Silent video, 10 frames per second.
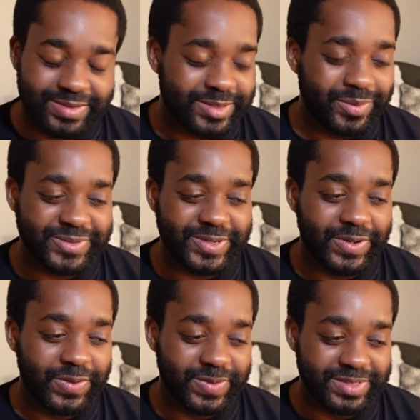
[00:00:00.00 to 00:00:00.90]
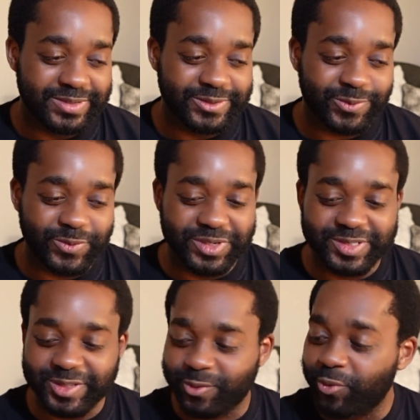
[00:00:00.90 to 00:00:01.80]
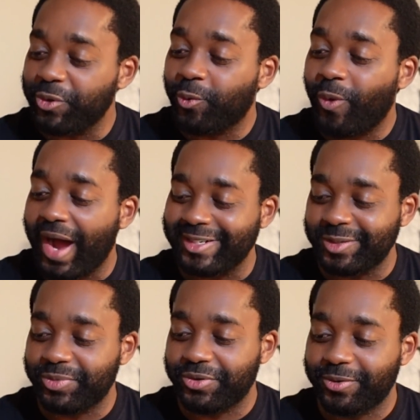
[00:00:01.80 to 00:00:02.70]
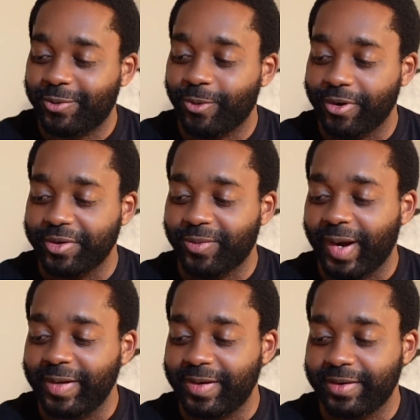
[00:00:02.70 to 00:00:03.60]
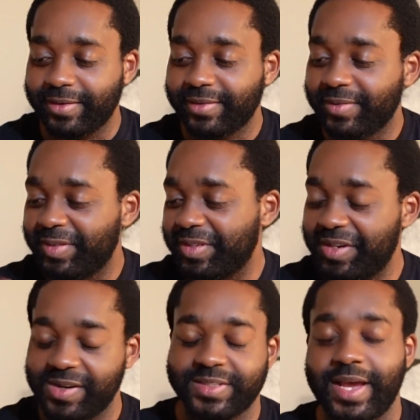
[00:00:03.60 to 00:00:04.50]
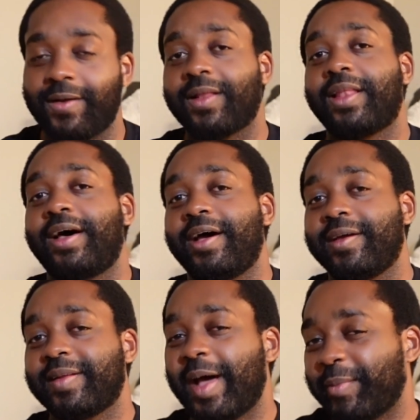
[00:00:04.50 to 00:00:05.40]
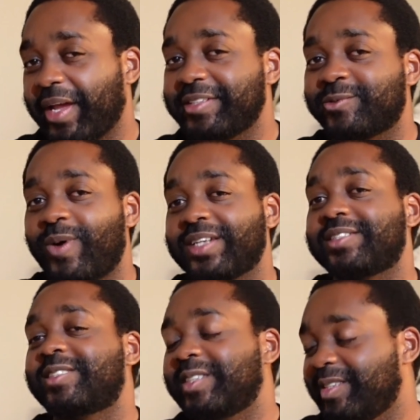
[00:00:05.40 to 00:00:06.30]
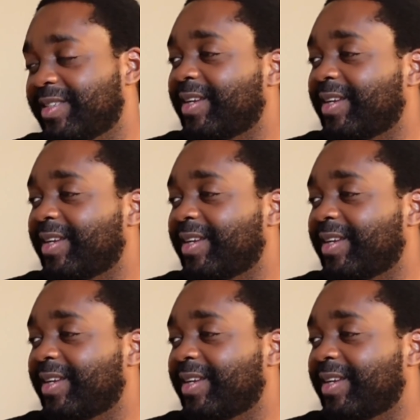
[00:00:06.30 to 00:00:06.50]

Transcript: this episode. This is rewatchable worthy right here. Years down the line, I may just watch the season